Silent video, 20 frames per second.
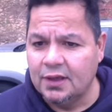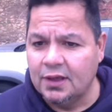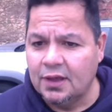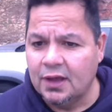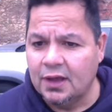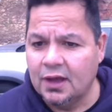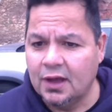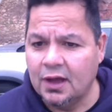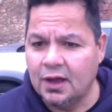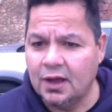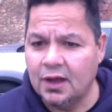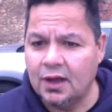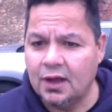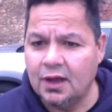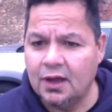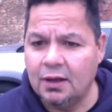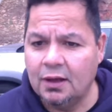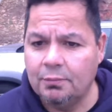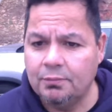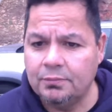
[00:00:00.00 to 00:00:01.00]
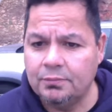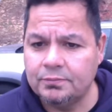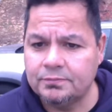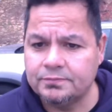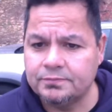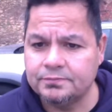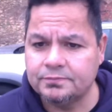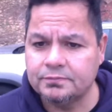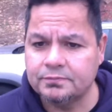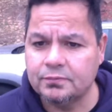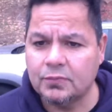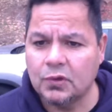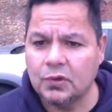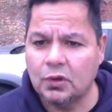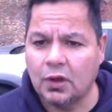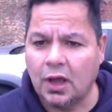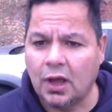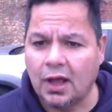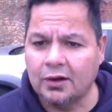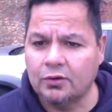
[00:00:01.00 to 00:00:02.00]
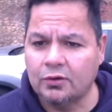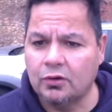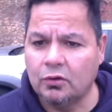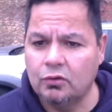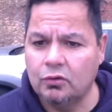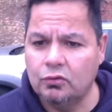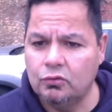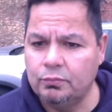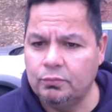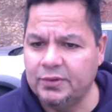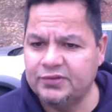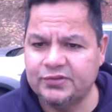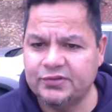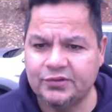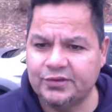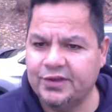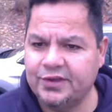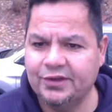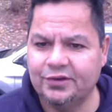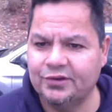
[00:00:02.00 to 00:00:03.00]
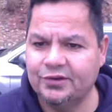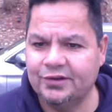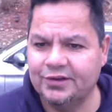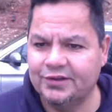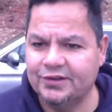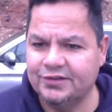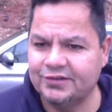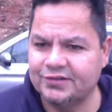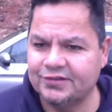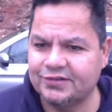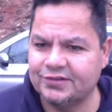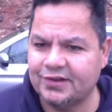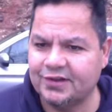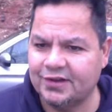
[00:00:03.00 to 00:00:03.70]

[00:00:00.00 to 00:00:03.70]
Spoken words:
I don't know who Mr. Killer is.